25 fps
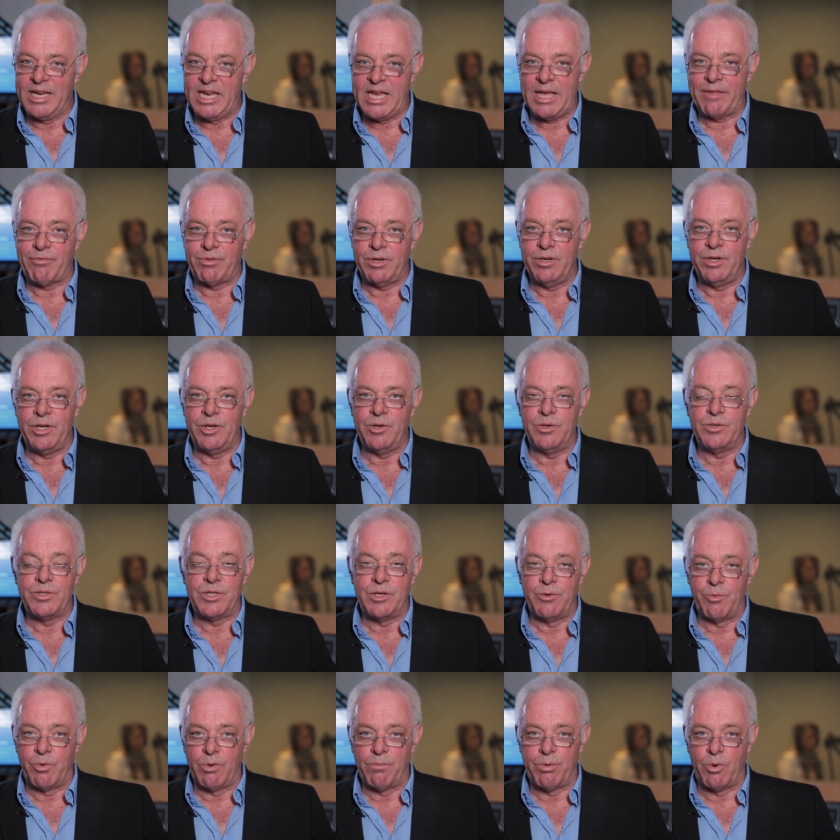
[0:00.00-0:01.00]
get the
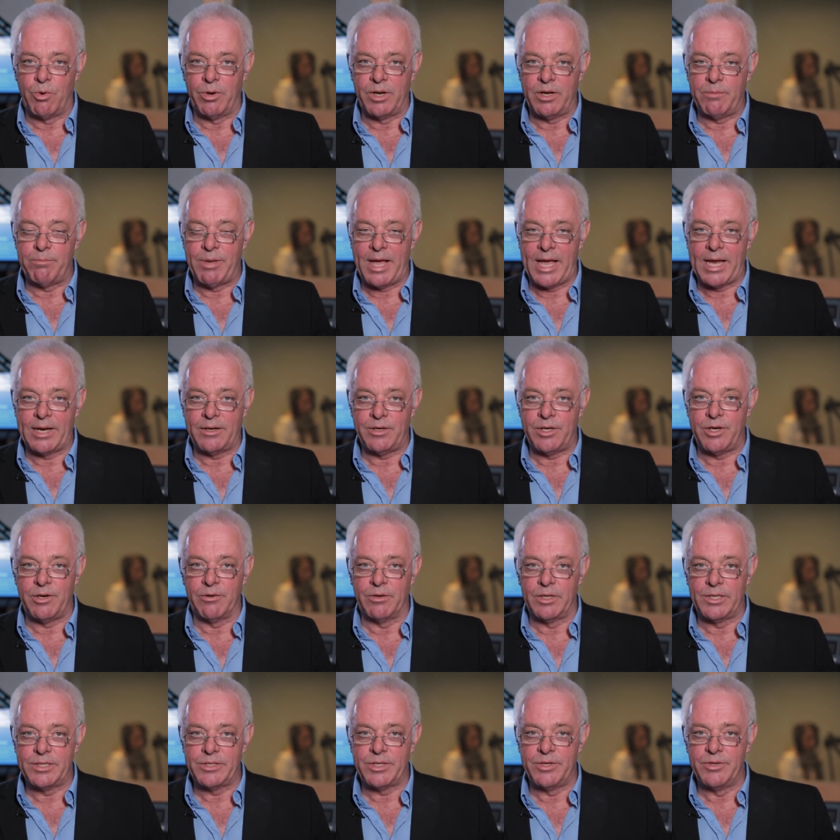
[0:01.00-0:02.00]
news, and report it back to
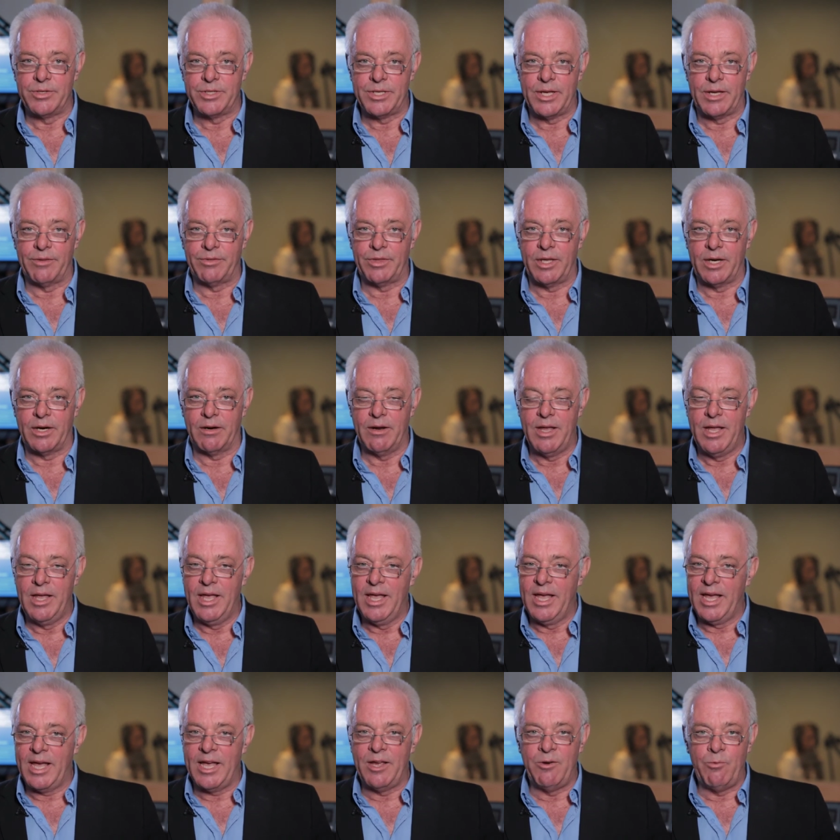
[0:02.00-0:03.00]
your listeners out there.
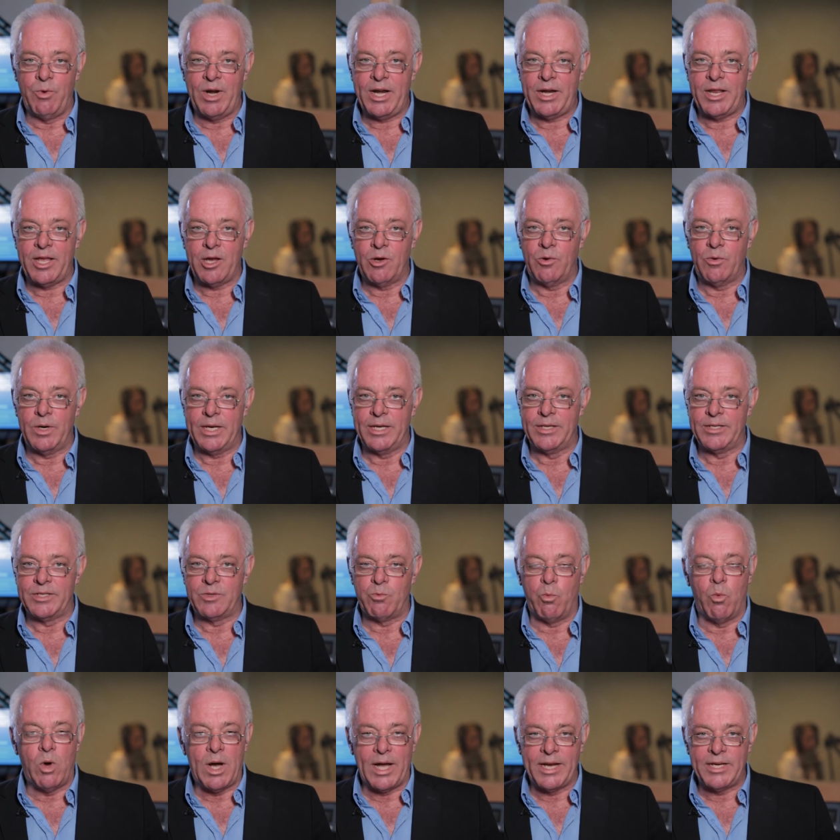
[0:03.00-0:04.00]
And radio
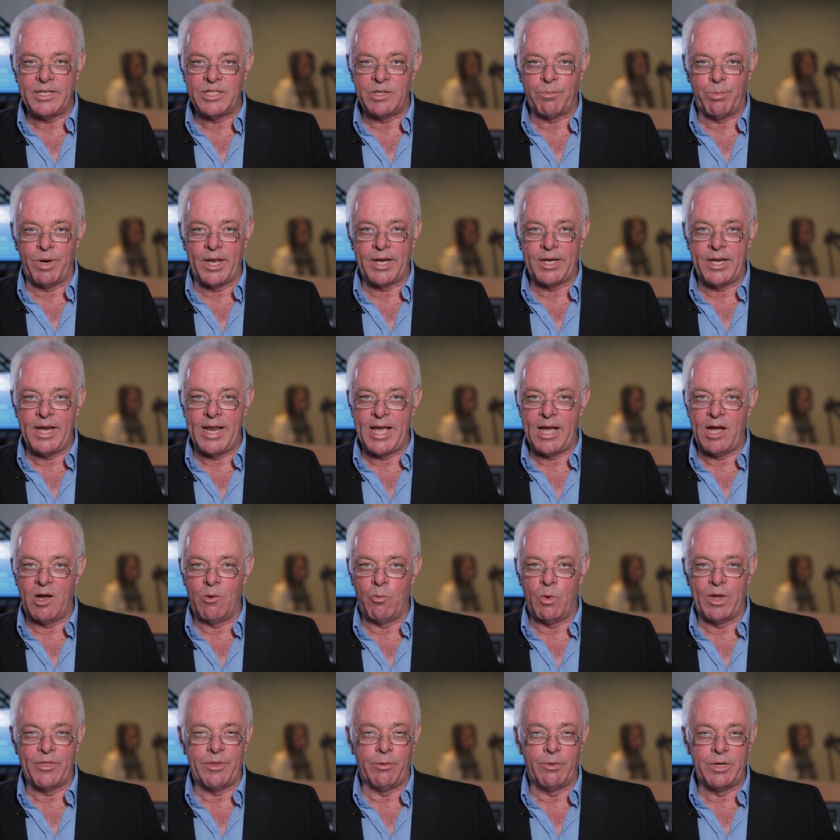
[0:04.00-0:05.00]
is widespread now,
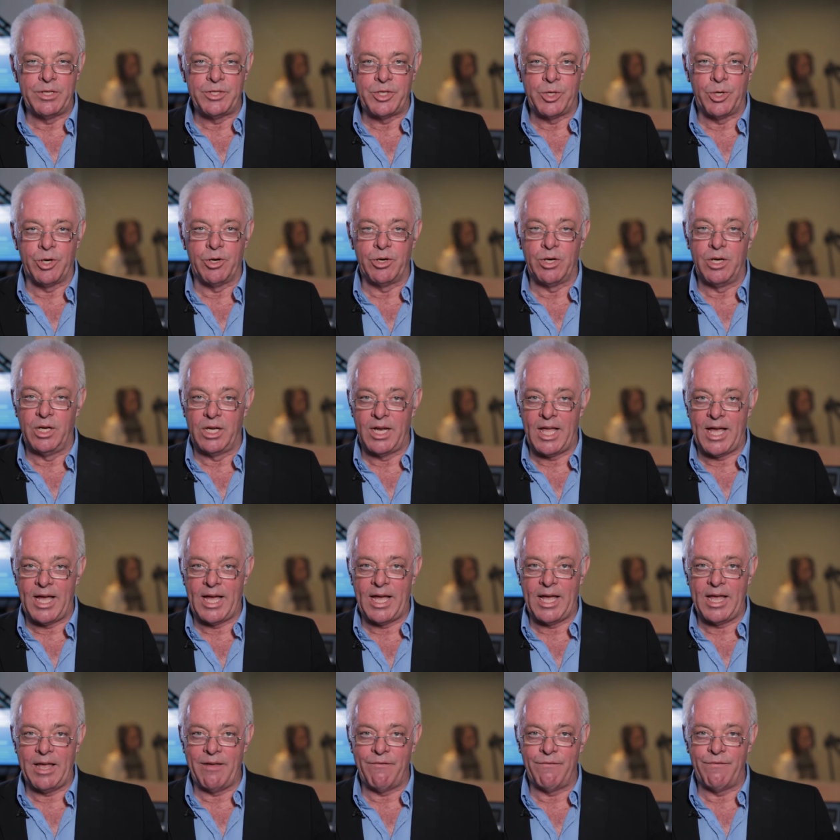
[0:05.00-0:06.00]
whether it's heard
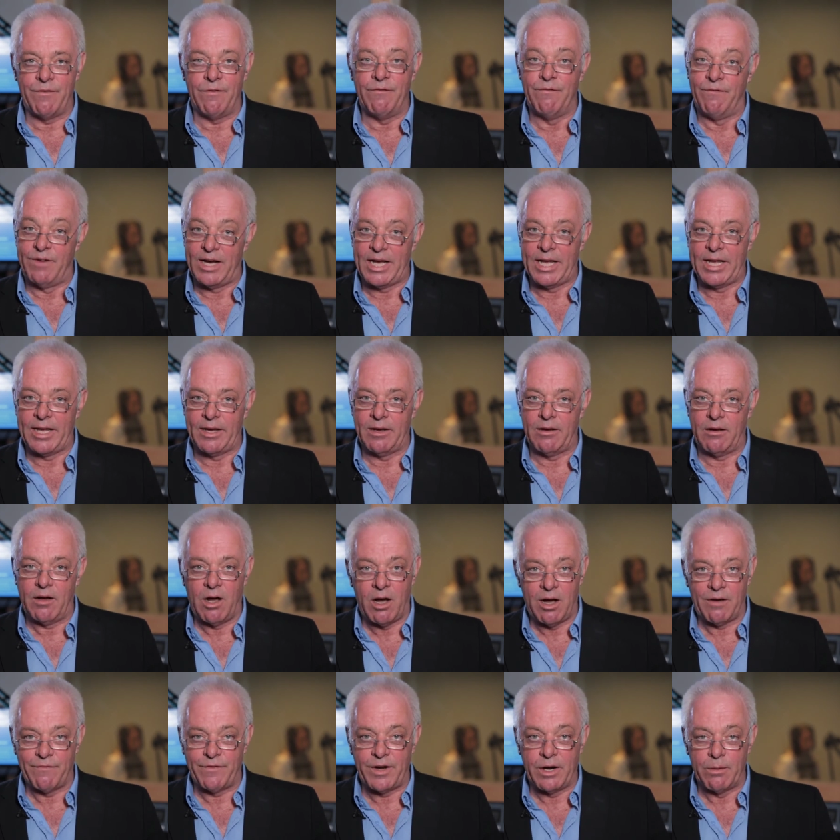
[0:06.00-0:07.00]
live via
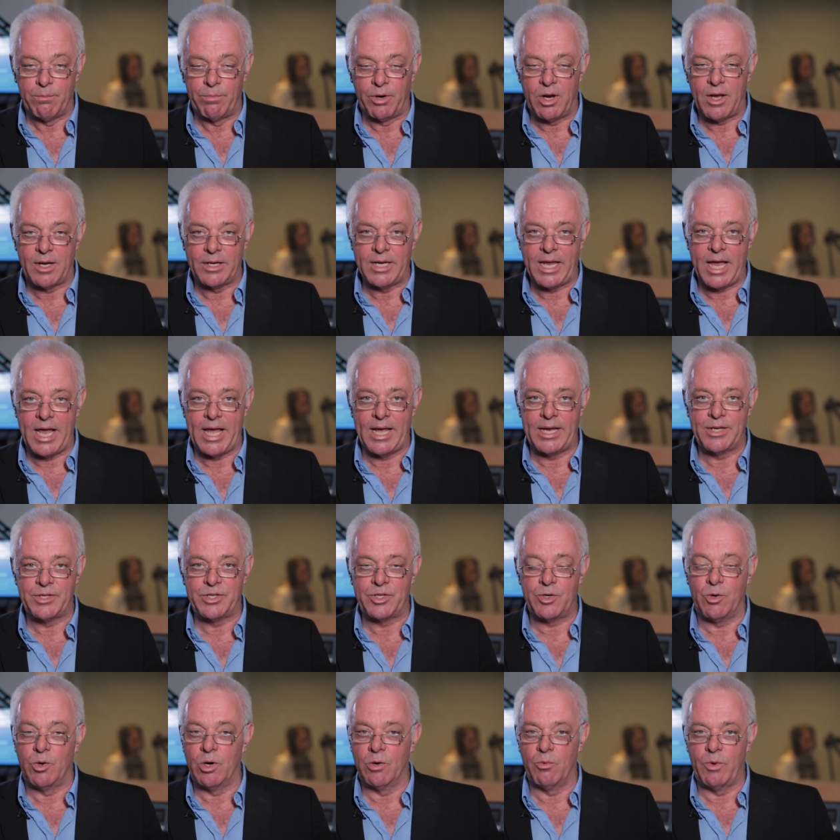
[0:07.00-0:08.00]
off air
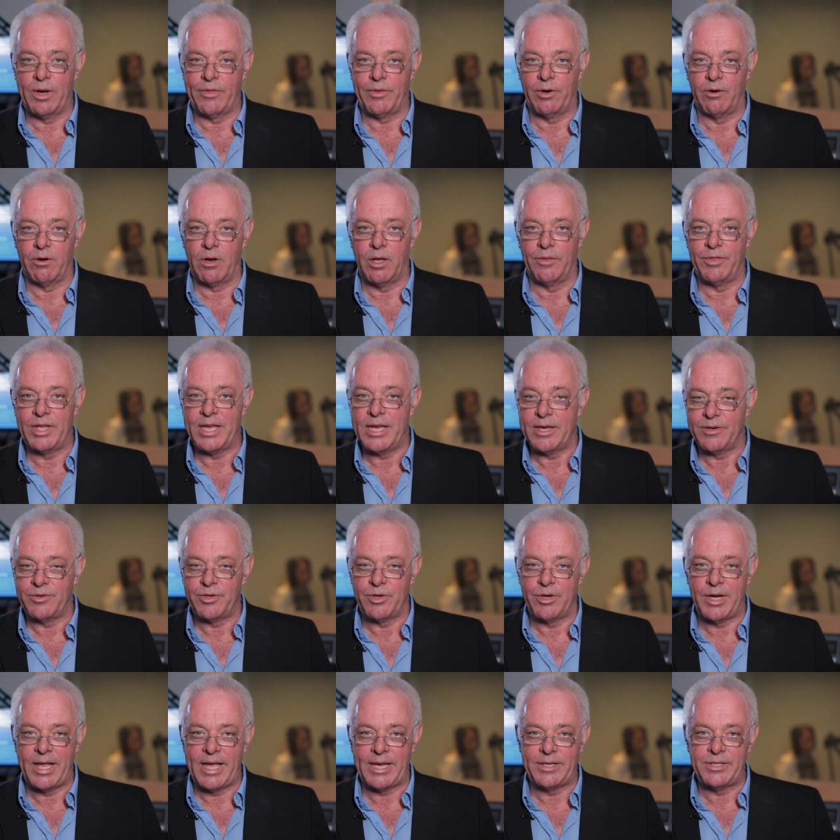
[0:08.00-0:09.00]
broadcast or whether on the
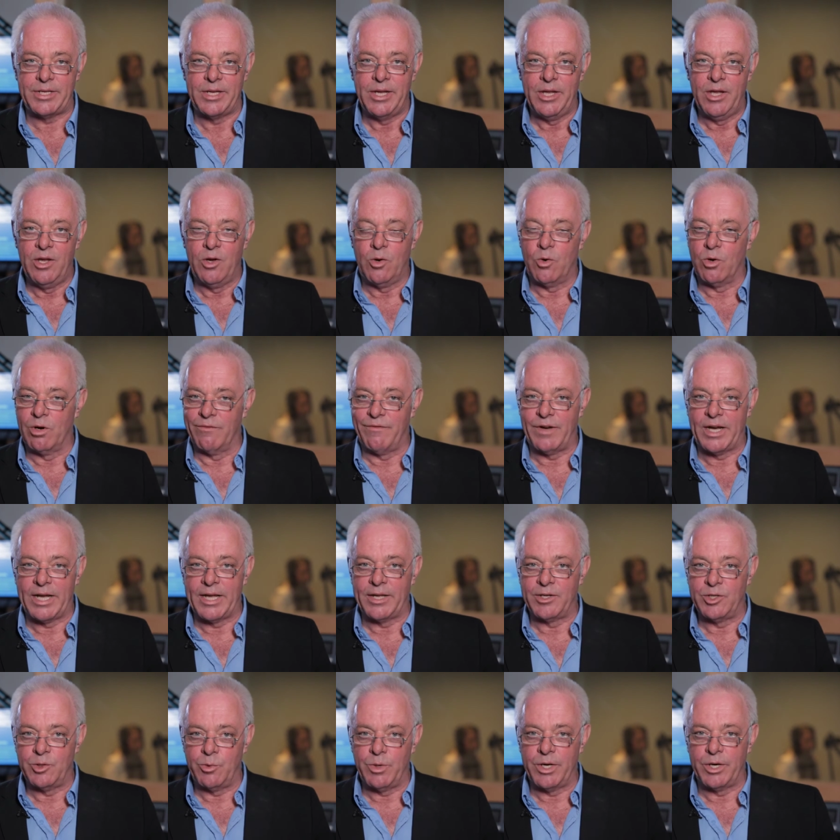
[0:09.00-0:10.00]
internet or
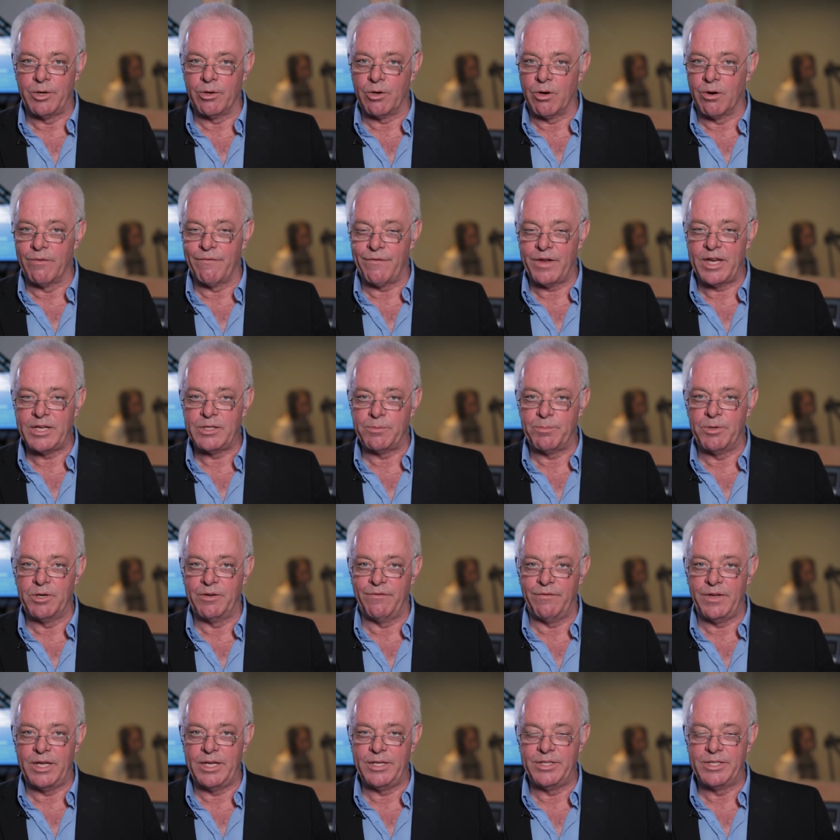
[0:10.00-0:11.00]
via Twitter or
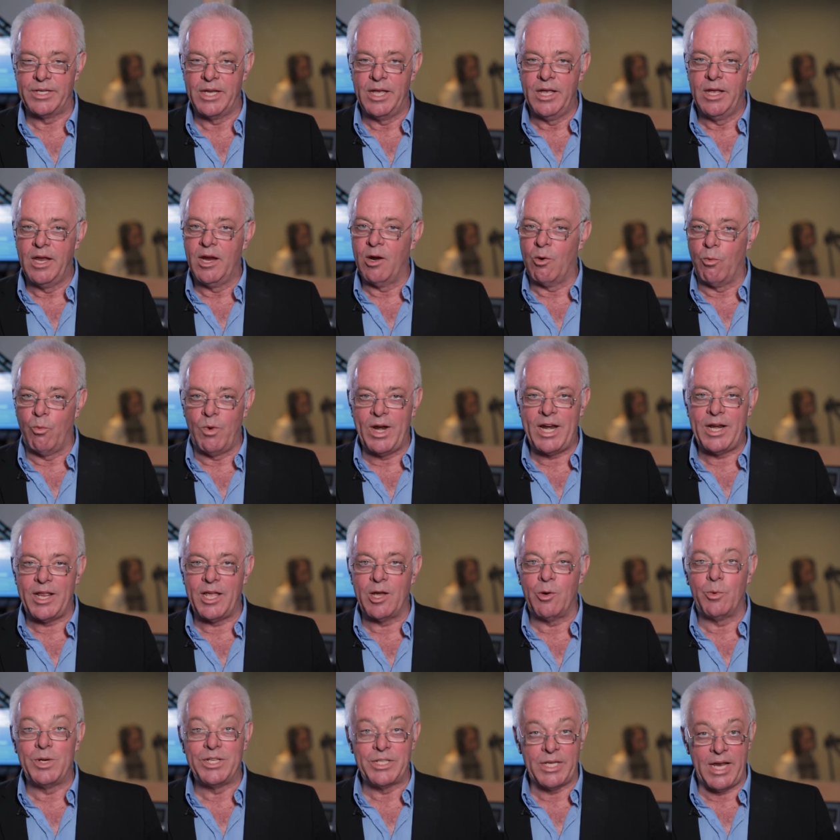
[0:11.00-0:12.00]
Facebook feeds.
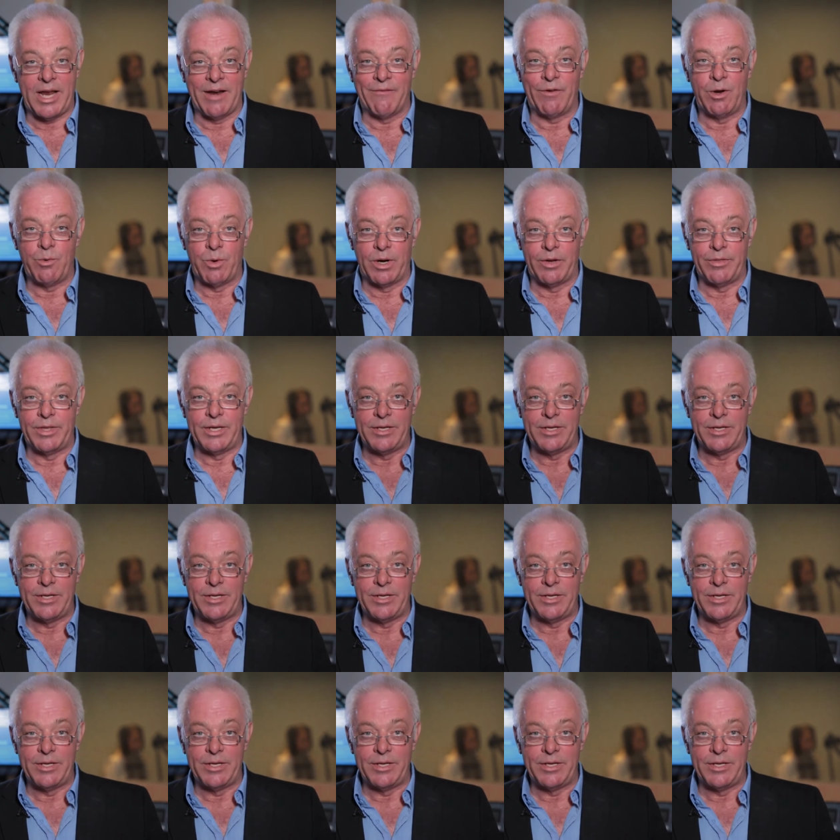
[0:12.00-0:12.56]
Radio is everywhere